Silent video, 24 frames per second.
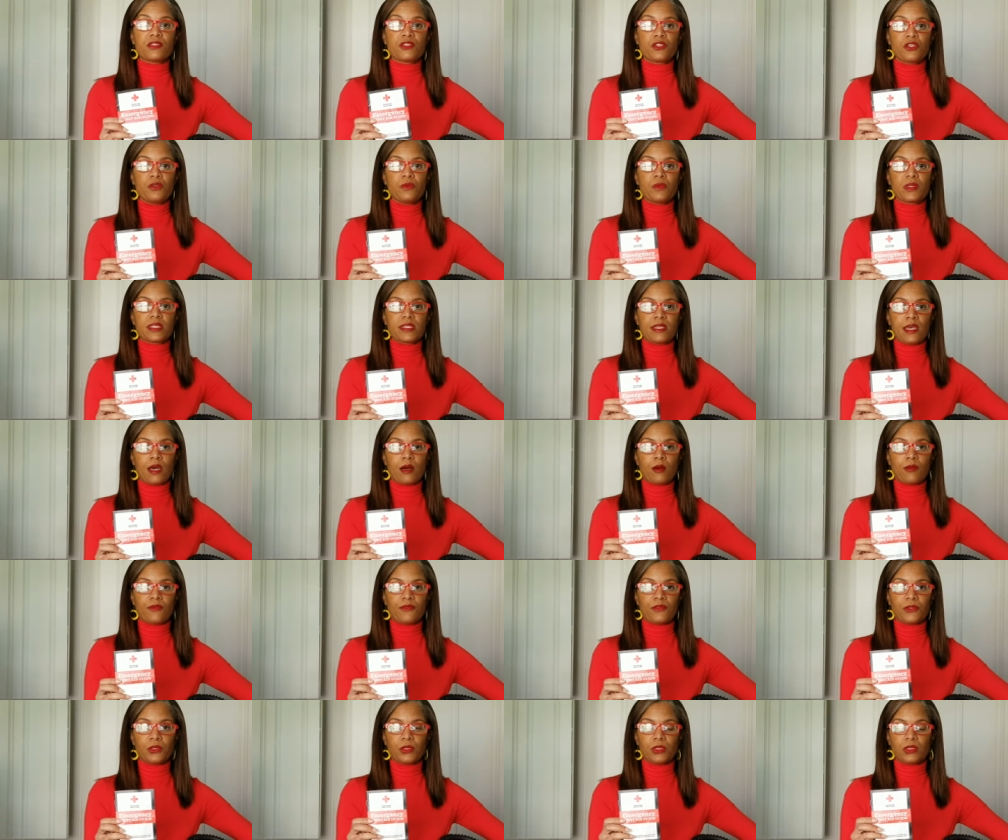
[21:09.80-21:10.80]
too was
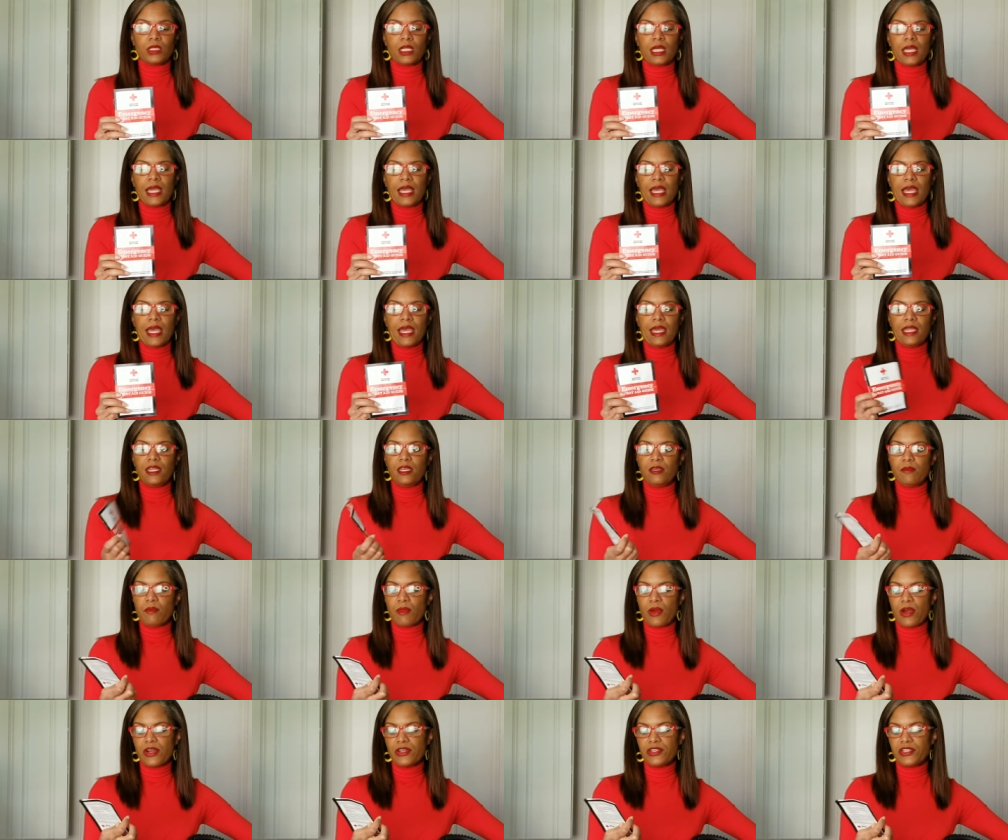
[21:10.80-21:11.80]
helpful, an
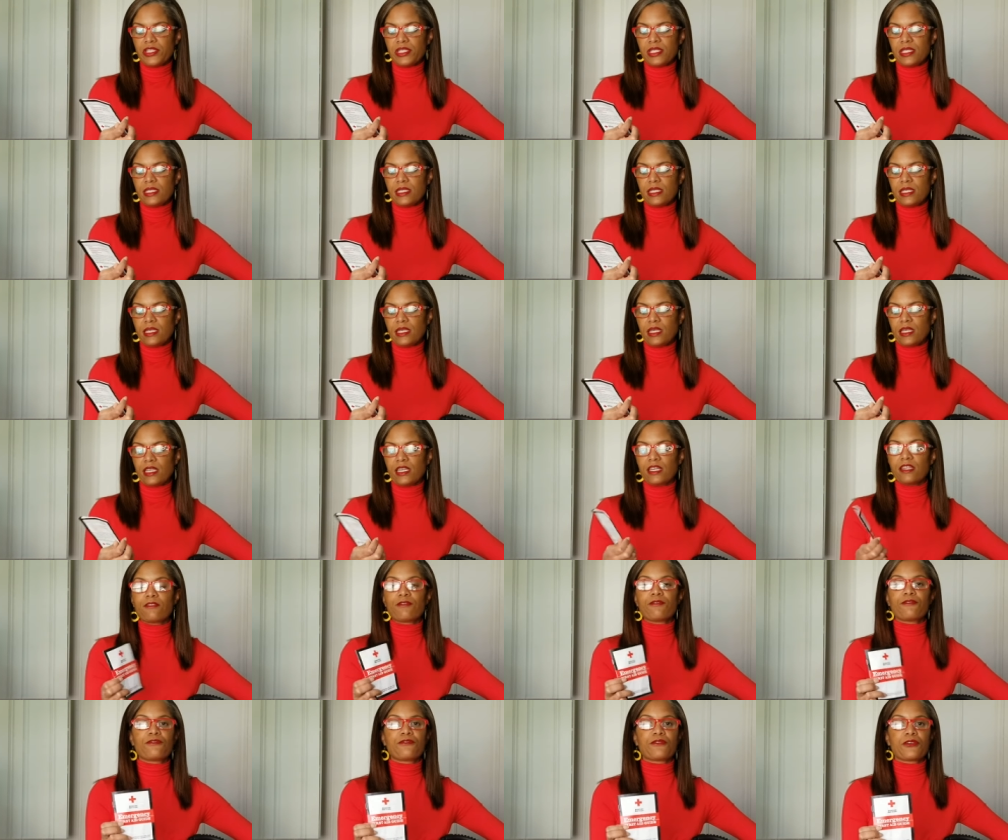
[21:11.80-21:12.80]
emergency kit
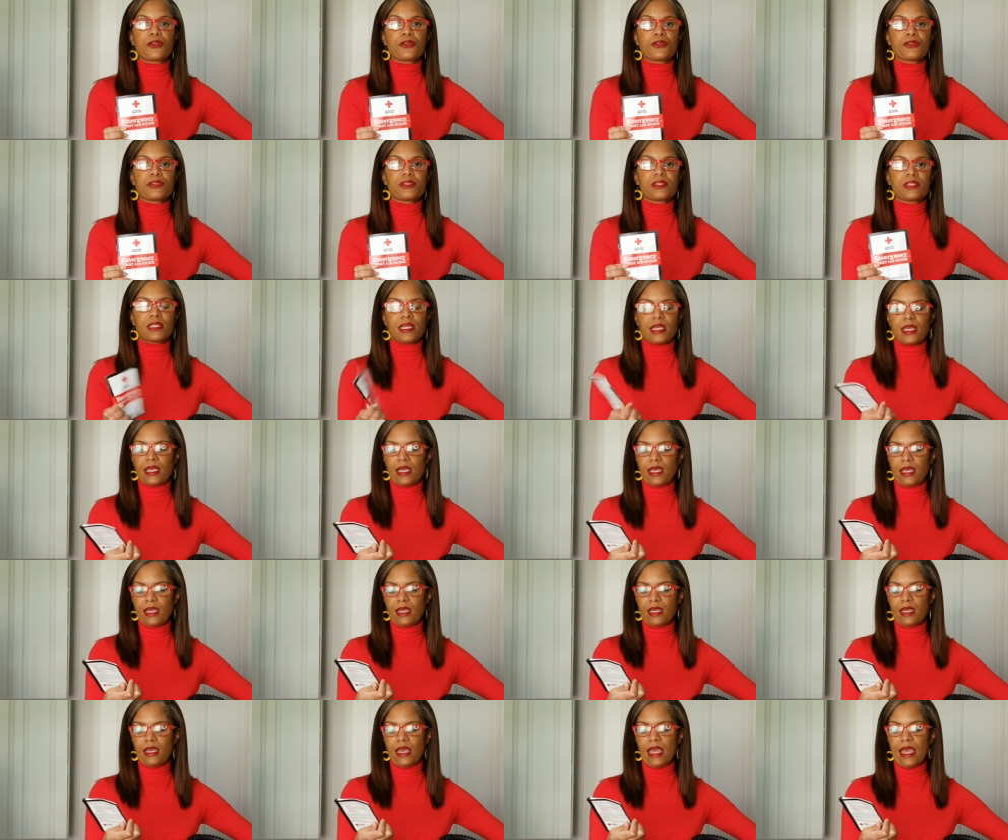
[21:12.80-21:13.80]
first
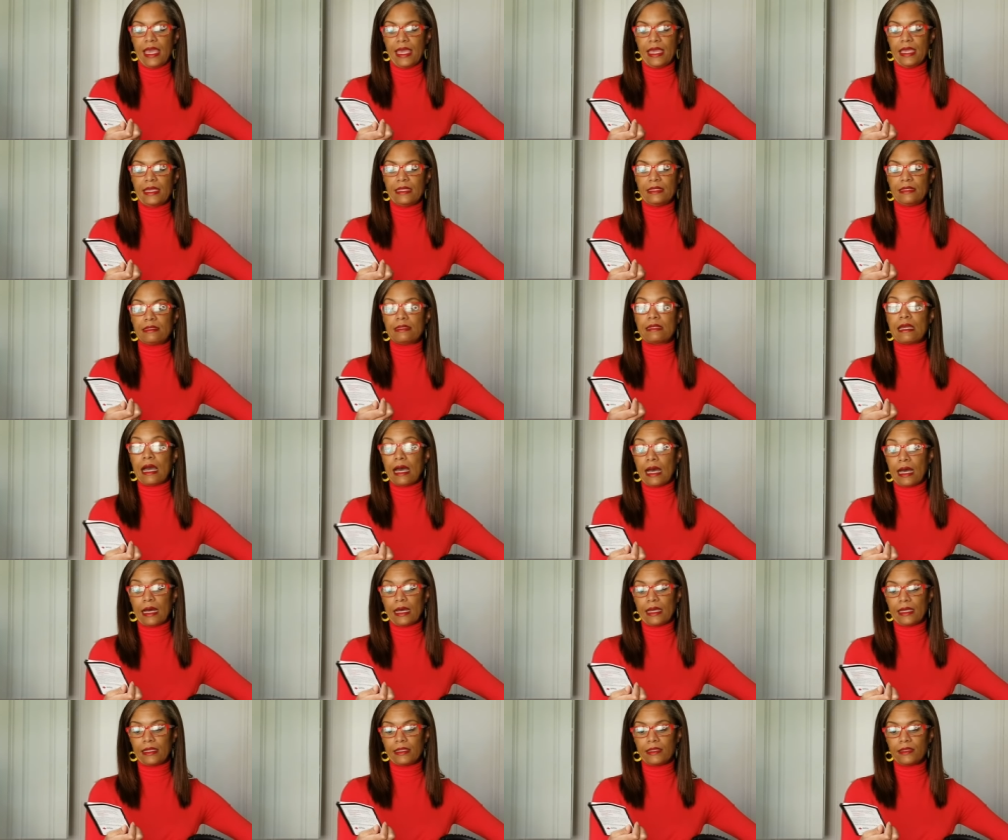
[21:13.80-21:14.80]
aid
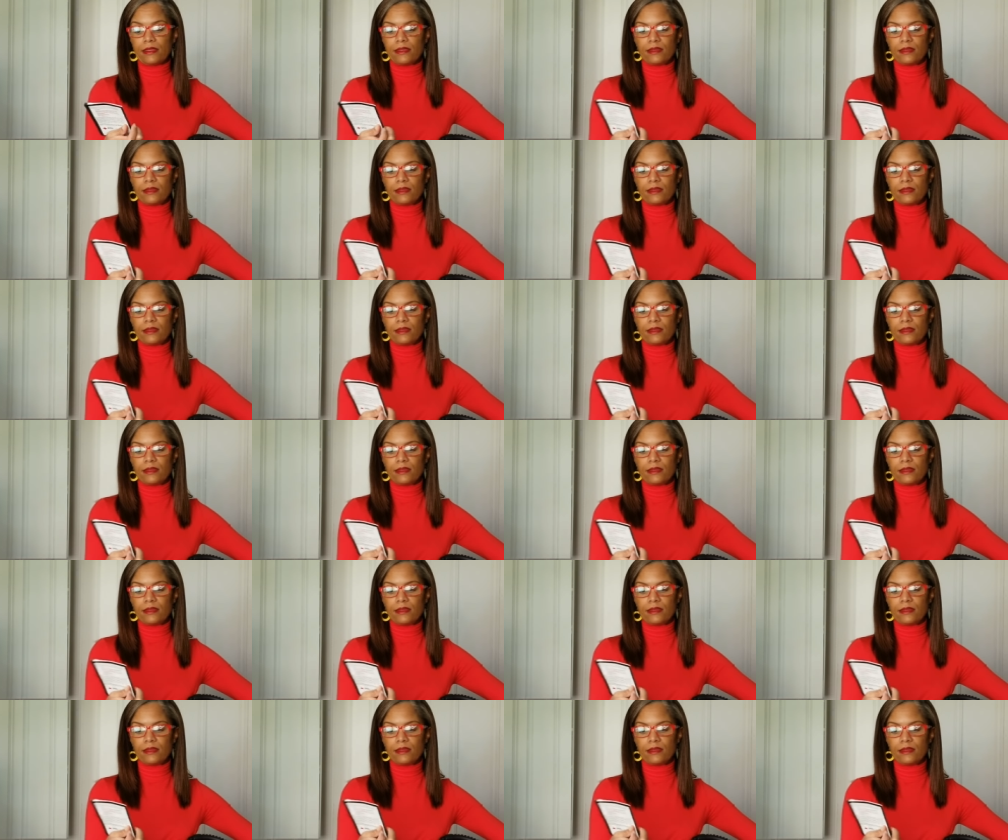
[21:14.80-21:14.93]
guide.